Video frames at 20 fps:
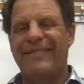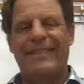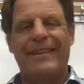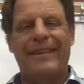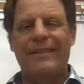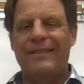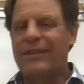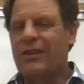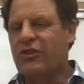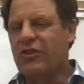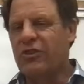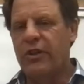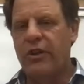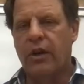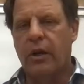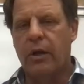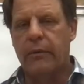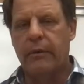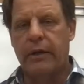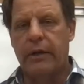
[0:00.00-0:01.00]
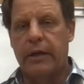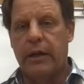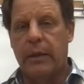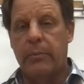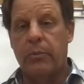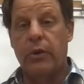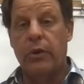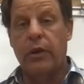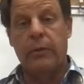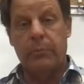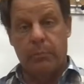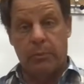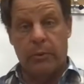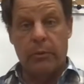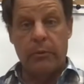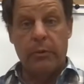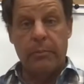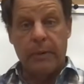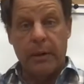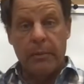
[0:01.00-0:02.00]
essentially all around 9.8.
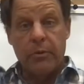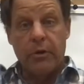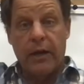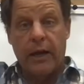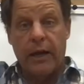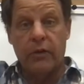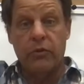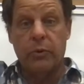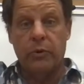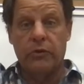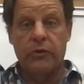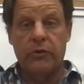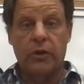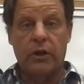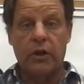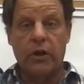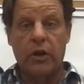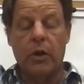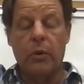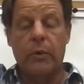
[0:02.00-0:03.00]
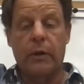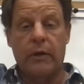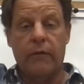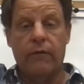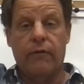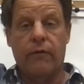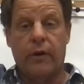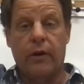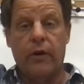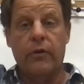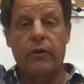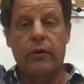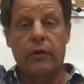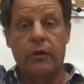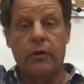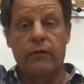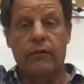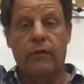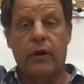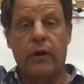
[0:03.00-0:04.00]
But remember, as we start going farther
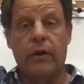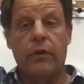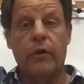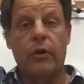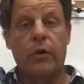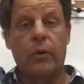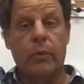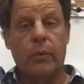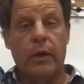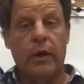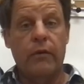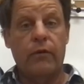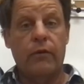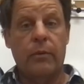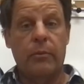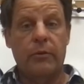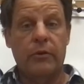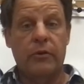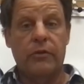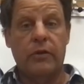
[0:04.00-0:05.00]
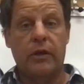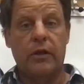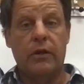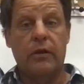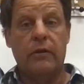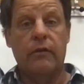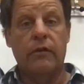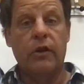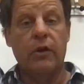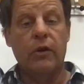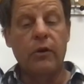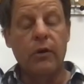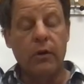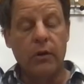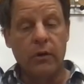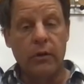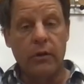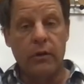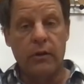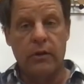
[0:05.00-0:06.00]
and farther away from the center of the
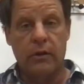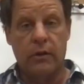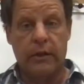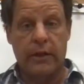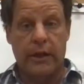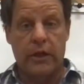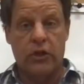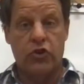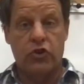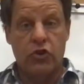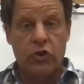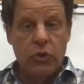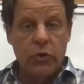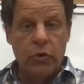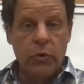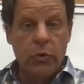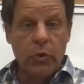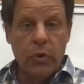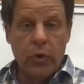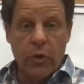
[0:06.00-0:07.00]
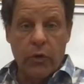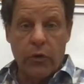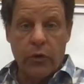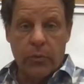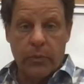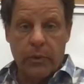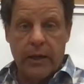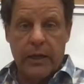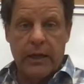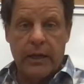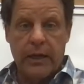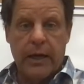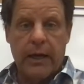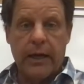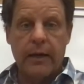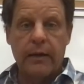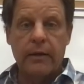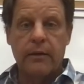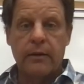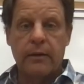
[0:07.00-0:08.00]
Earth, like 2 Earth
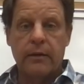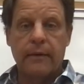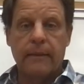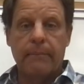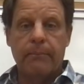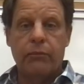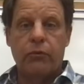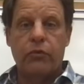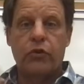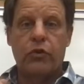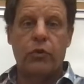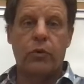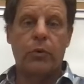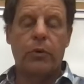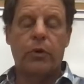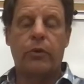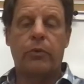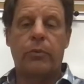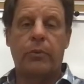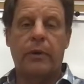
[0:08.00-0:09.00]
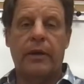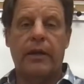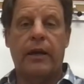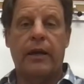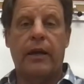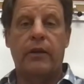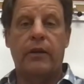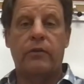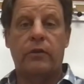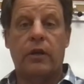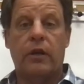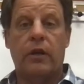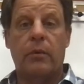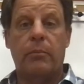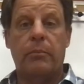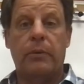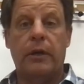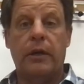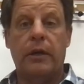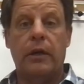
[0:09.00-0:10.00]
radii is going to
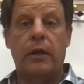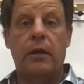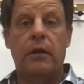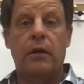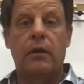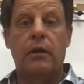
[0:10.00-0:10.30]
be